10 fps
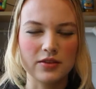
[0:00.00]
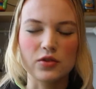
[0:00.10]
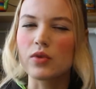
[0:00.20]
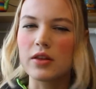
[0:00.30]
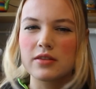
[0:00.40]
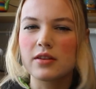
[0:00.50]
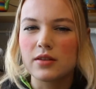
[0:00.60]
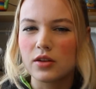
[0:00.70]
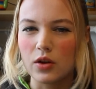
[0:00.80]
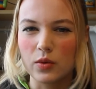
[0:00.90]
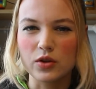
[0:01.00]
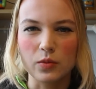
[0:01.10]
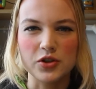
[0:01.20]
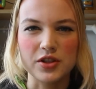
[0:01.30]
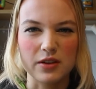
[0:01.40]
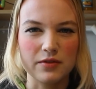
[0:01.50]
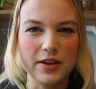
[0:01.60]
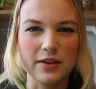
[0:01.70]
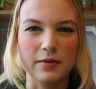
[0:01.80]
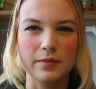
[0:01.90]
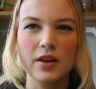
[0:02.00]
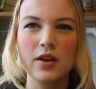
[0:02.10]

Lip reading: So rather than, when you're watching a film,